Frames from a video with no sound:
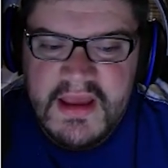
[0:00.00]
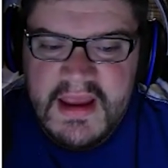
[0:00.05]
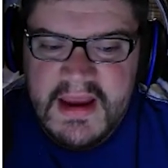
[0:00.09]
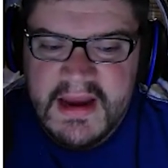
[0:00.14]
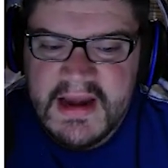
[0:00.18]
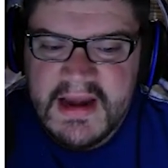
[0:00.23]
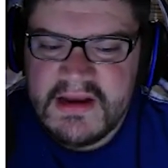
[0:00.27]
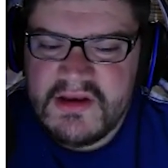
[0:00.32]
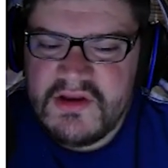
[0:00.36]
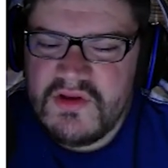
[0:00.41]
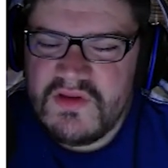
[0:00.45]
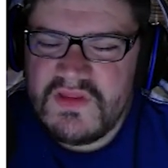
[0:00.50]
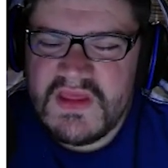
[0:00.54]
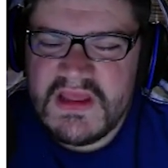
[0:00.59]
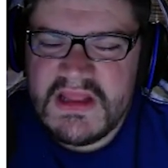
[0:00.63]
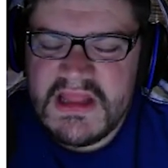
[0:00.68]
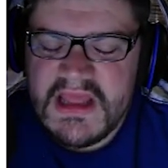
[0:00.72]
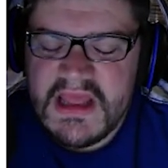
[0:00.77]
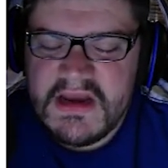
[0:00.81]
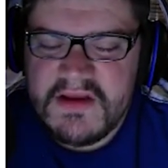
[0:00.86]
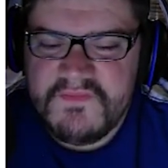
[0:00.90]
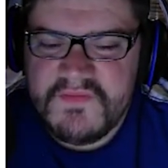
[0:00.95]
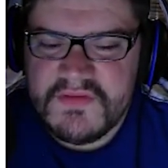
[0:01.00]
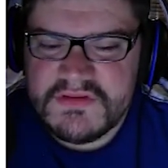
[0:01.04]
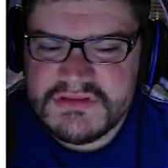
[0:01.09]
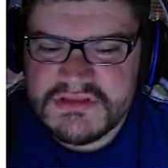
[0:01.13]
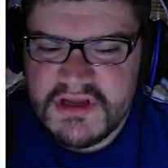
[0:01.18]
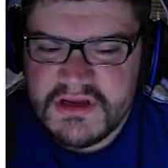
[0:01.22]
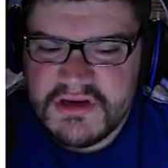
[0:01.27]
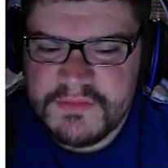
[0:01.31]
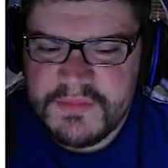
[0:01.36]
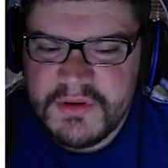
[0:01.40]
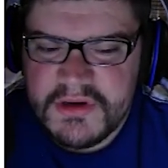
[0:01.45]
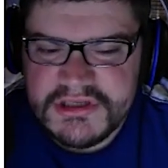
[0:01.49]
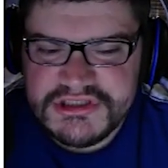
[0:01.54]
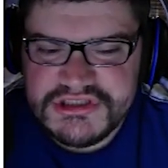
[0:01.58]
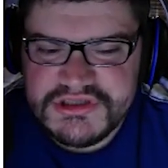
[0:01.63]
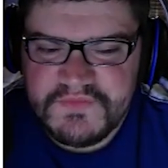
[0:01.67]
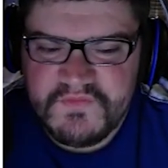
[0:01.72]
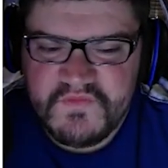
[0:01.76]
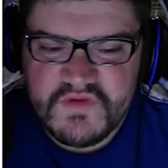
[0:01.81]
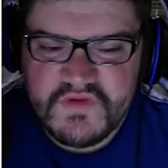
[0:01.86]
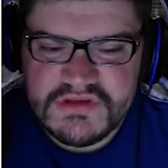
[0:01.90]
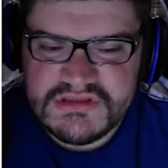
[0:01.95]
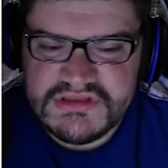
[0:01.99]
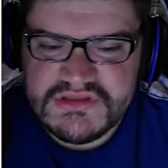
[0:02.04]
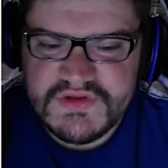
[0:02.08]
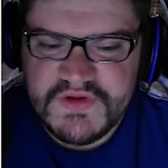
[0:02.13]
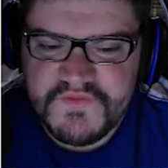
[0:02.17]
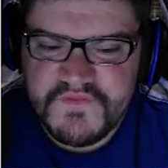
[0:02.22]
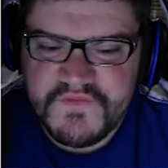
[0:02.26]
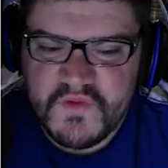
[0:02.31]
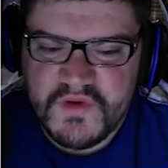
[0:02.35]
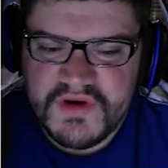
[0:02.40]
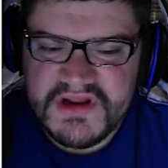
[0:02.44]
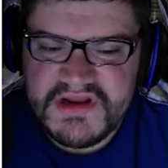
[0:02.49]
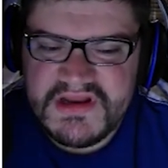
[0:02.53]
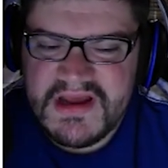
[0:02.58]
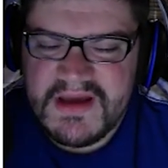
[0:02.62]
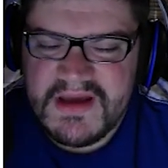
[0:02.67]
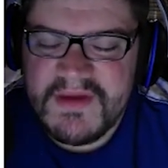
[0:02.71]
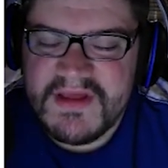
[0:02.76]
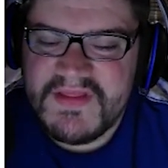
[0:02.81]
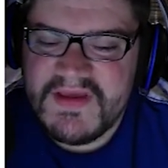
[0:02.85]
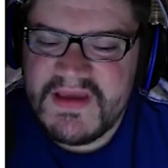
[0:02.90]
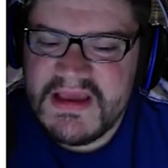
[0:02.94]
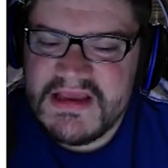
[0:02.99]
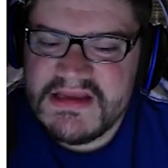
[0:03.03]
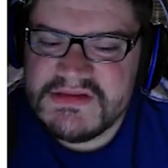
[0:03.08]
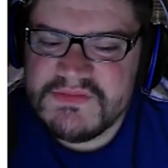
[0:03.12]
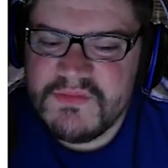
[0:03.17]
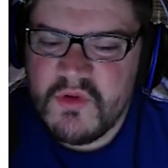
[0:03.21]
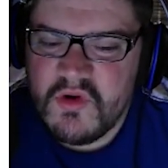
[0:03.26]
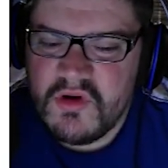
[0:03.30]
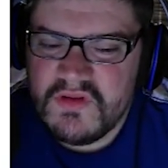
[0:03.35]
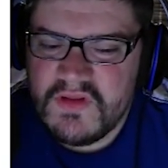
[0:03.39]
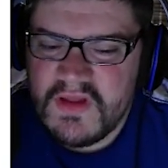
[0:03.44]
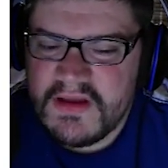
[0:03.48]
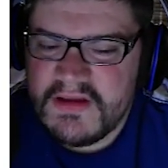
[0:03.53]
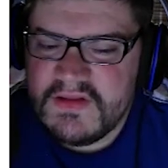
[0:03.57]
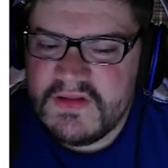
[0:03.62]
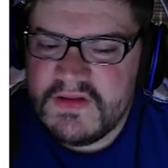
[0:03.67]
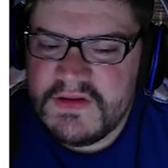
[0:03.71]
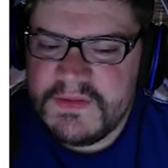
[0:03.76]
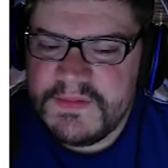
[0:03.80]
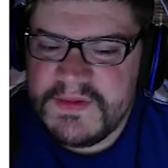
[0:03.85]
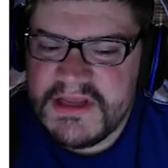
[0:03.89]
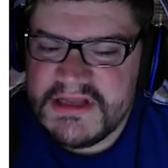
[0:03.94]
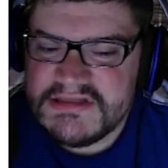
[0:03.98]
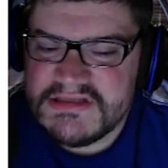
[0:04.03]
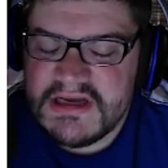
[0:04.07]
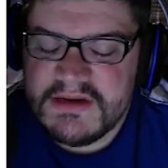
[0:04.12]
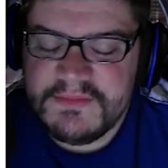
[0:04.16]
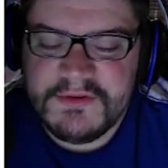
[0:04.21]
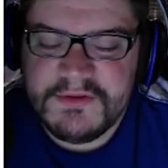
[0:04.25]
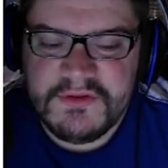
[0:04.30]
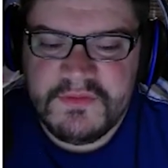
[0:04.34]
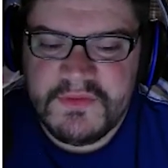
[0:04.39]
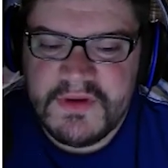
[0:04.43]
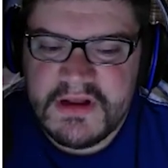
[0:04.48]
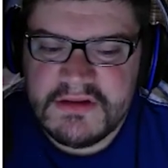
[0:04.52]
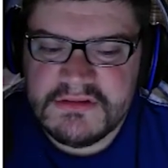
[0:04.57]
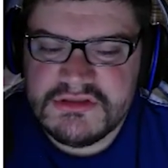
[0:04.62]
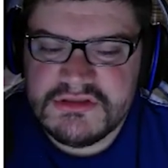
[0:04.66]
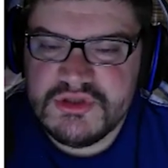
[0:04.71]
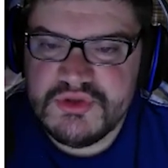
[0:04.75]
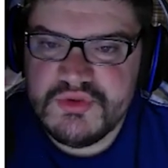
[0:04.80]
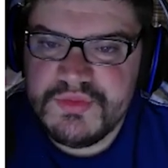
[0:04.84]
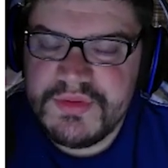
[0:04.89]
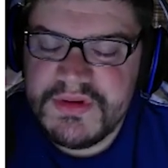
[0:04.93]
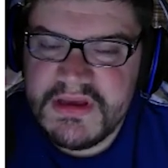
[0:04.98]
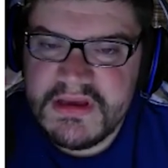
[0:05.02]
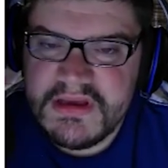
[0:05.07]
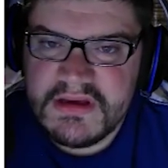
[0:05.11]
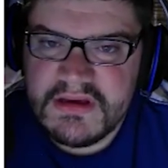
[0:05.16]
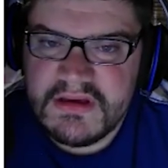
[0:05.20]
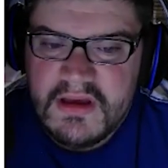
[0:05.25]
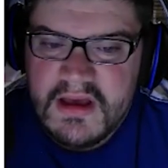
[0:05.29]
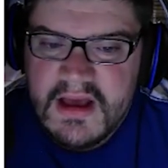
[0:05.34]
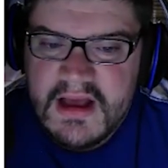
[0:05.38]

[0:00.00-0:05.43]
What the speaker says: And I do think the NFL is going to punish him for a slow 40 time. I think he's more likely to be a top of the round 2 pick.